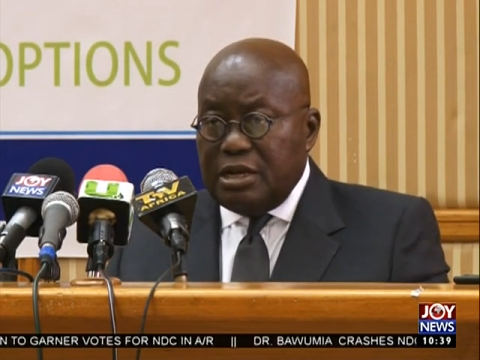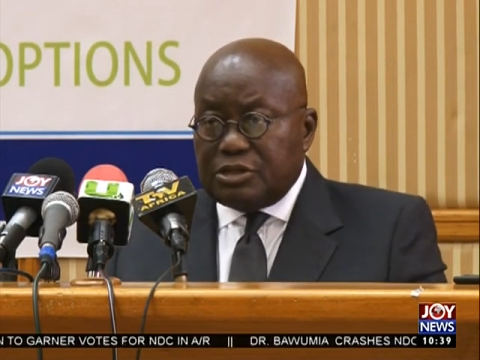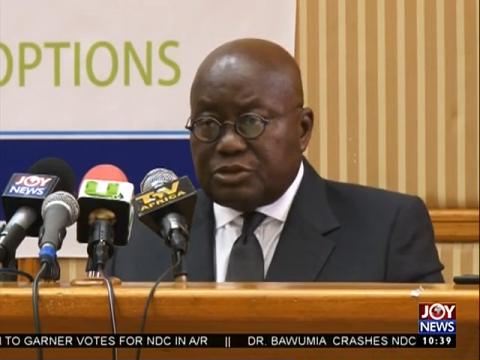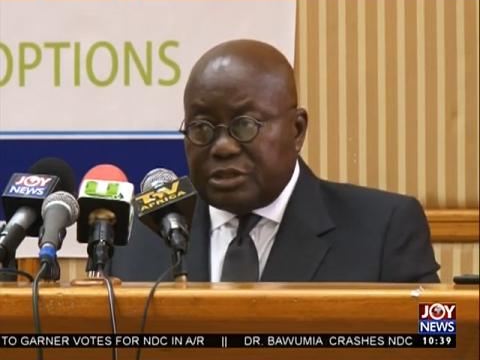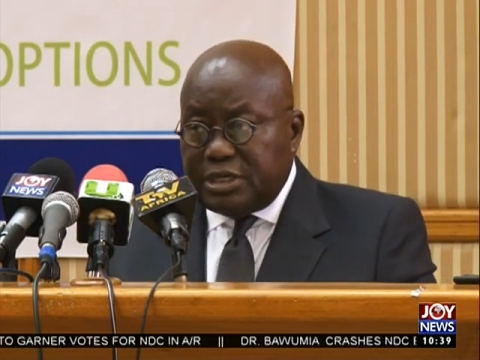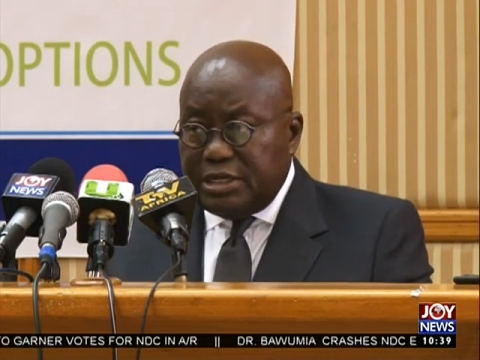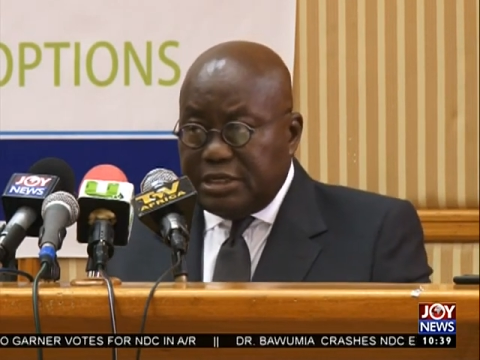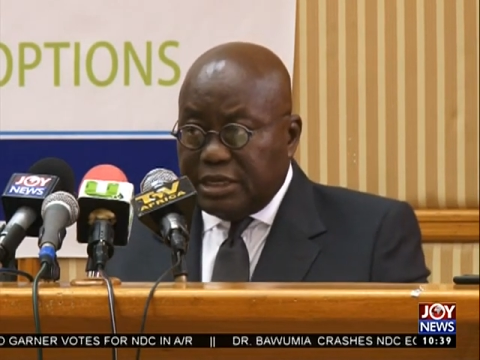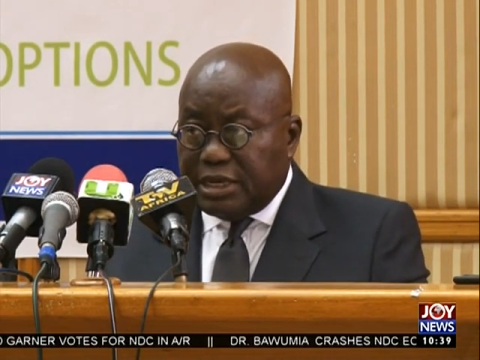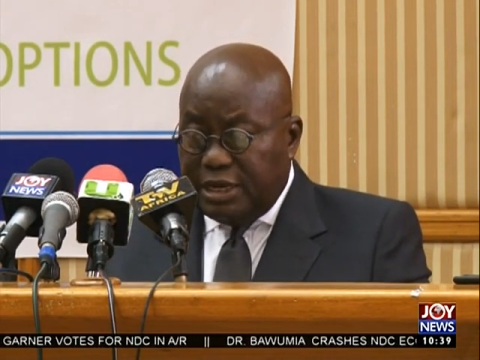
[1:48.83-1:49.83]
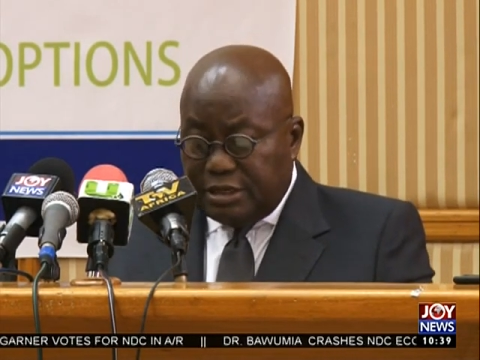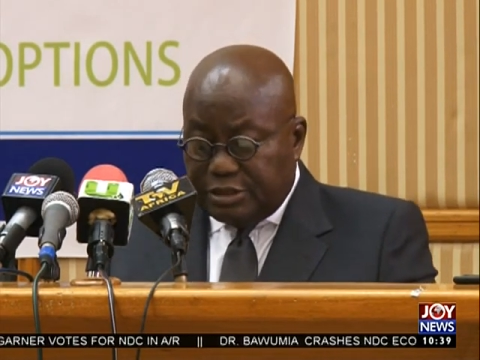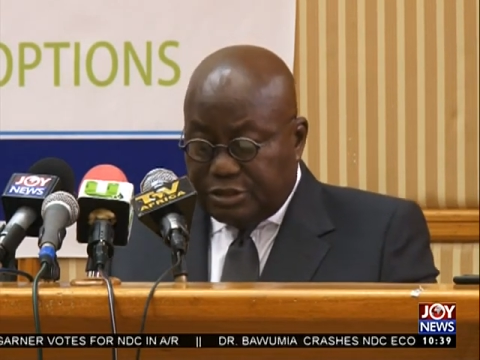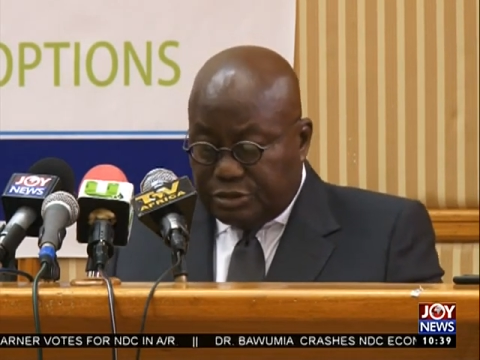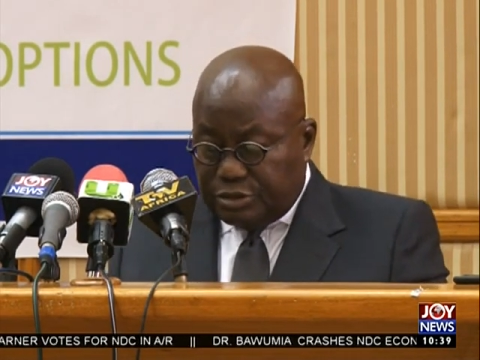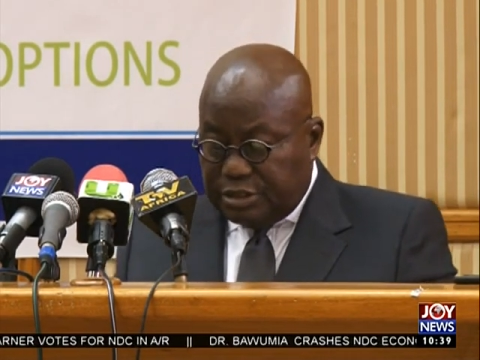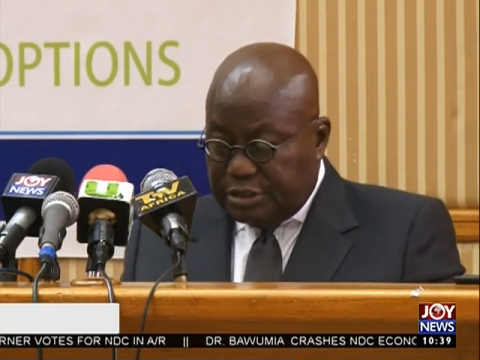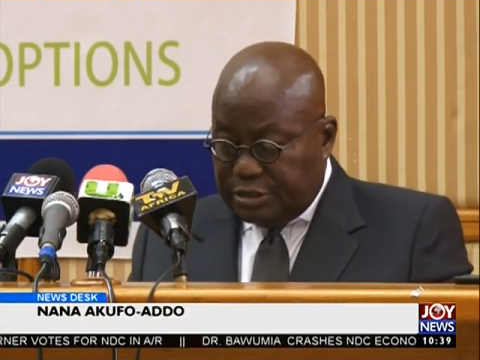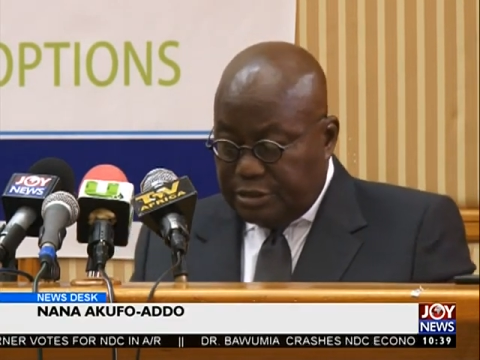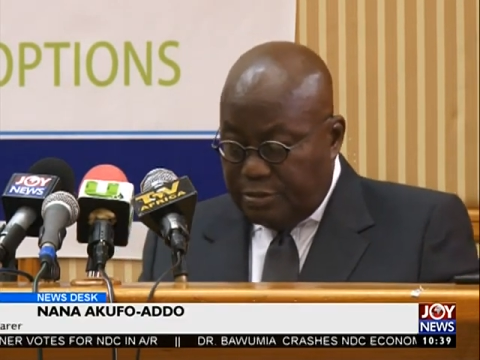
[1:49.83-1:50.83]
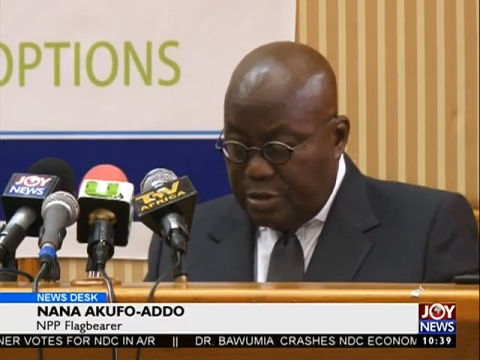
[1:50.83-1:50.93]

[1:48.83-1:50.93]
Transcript: strategic industries